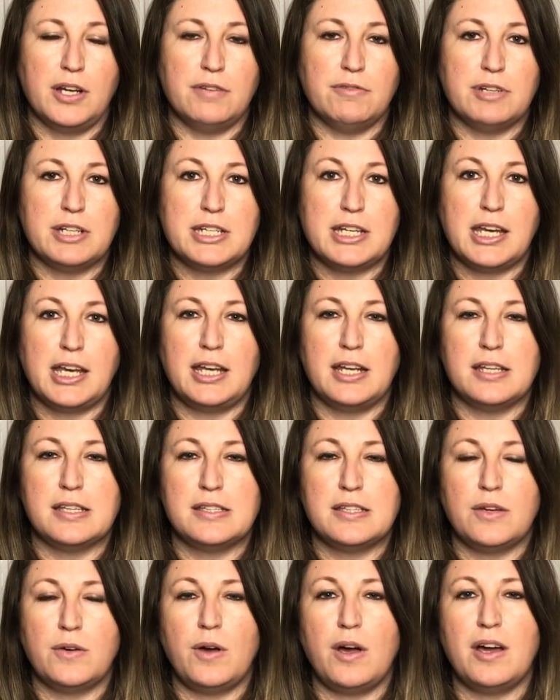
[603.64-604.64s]
of ridiculous.
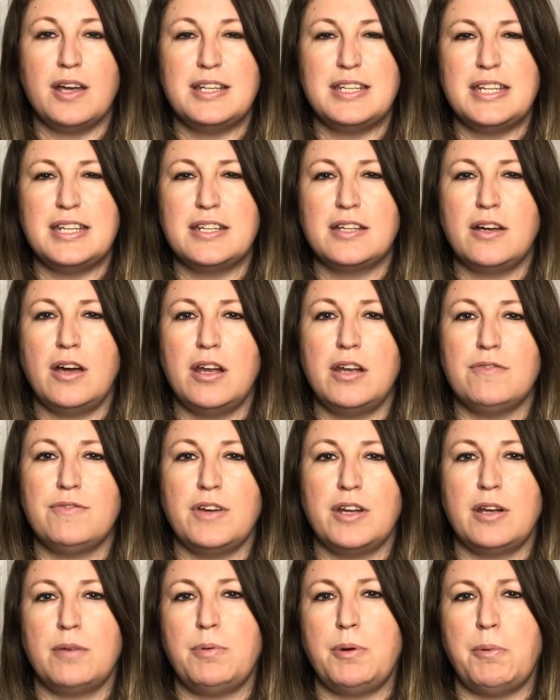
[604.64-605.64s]
So I did kind of,
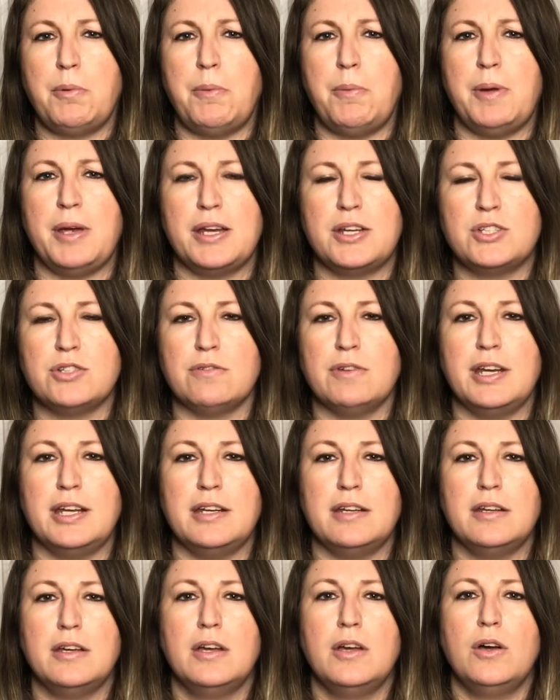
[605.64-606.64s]
and I'll pop a picture
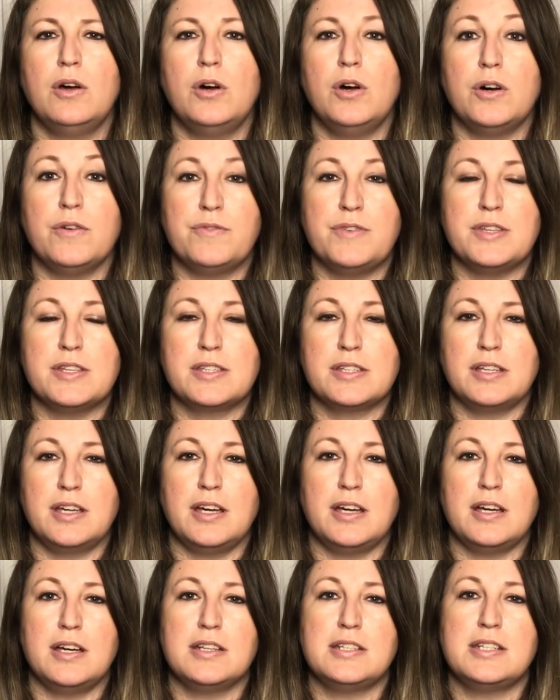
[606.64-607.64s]
in of the
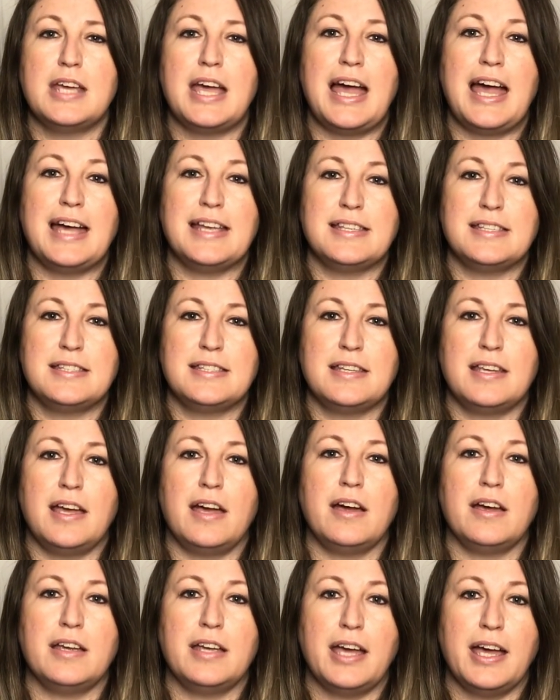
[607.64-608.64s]
skirt as
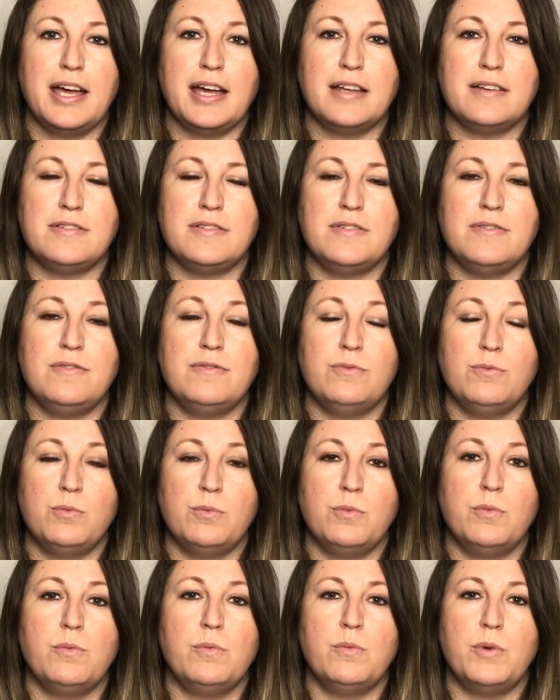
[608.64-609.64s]
I had
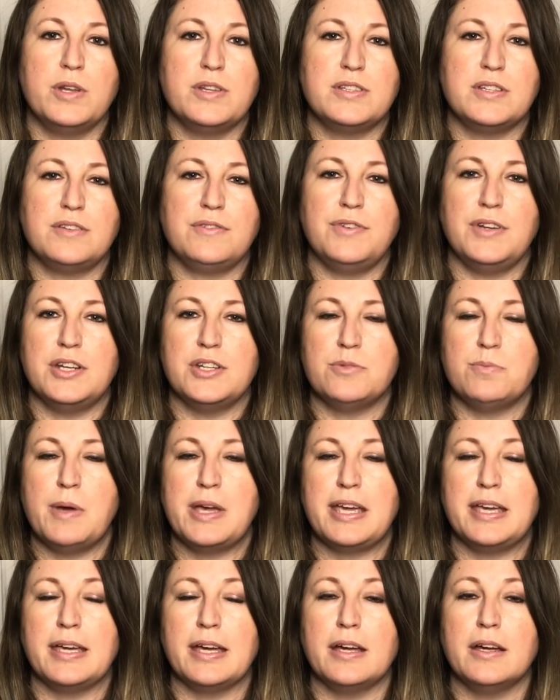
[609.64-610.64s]
once I'd finished
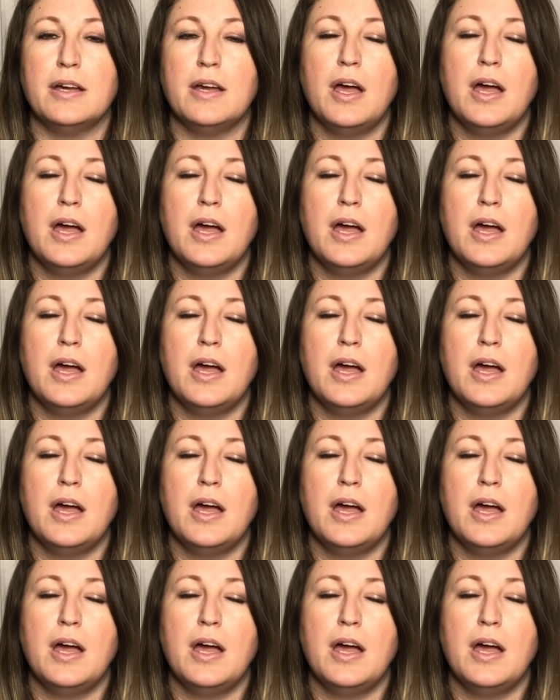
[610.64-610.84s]
making it.